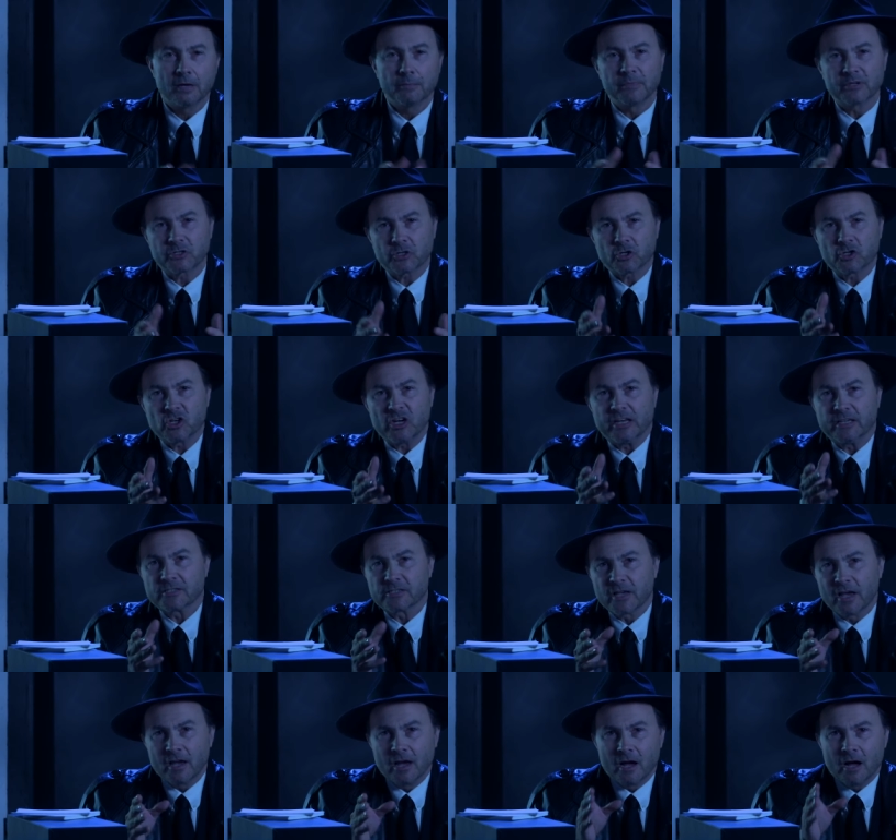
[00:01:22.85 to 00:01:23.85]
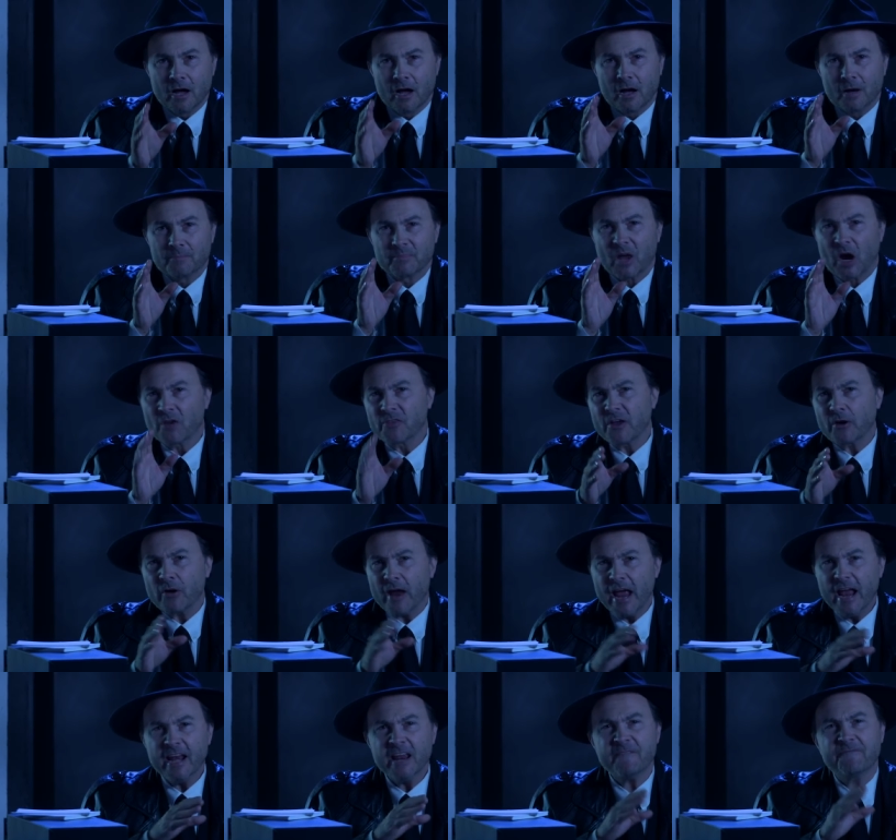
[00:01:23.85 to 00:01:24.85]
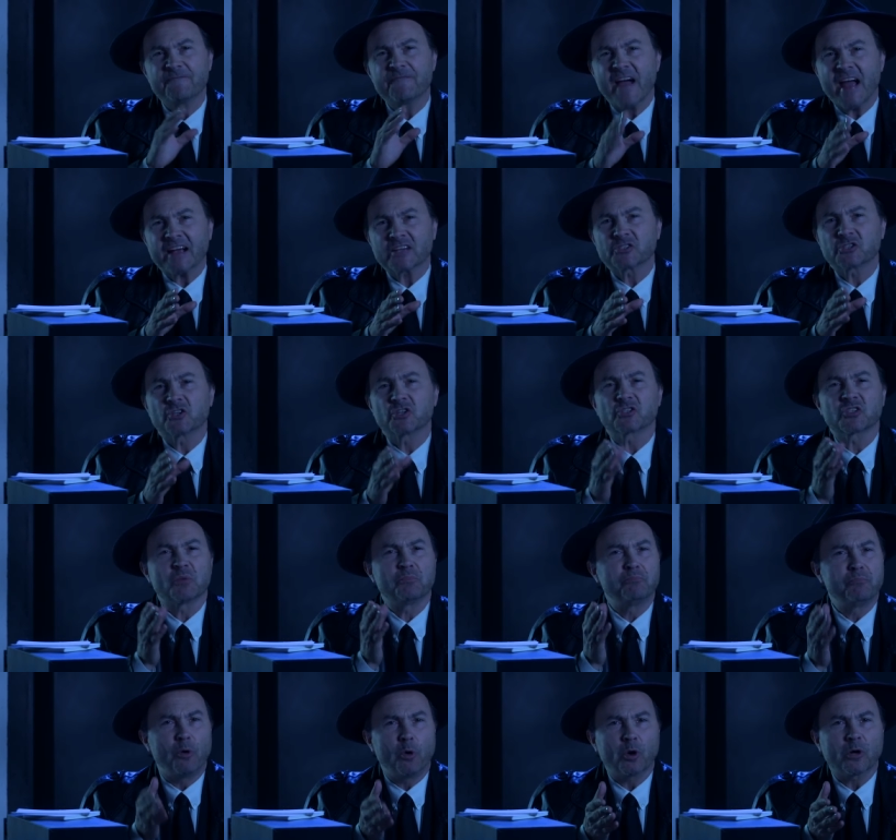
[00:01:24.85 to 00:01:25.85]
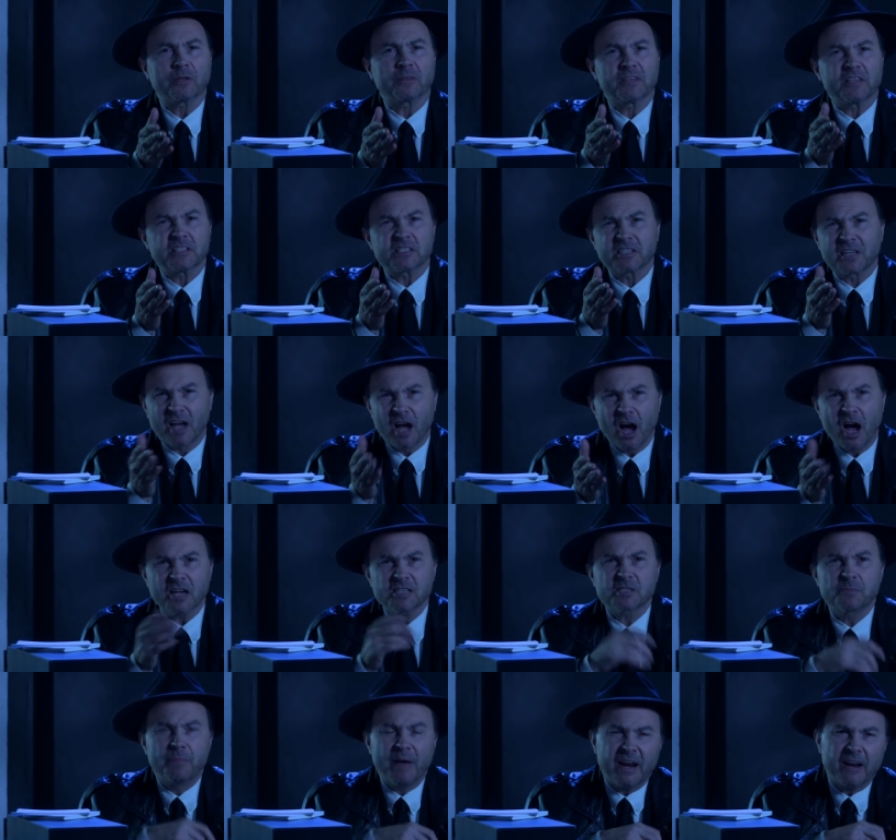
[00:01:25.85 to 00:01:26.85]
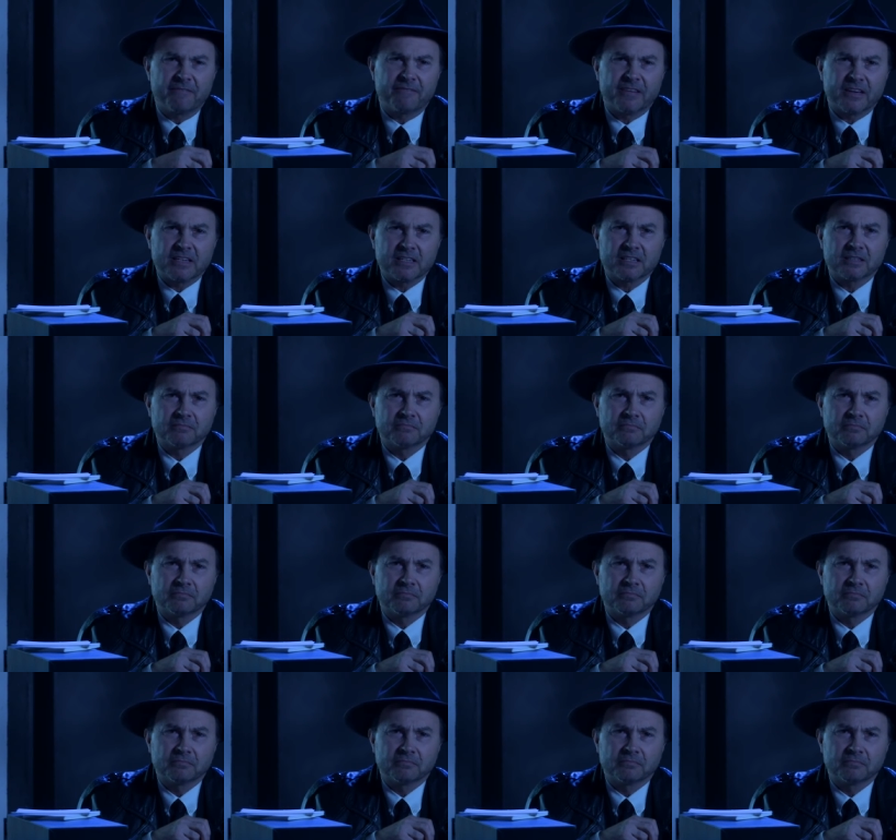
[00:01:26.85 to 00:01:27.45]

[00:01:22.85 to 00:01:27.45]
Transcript: Mr. Jeans, are there any facts to support this cost benefit?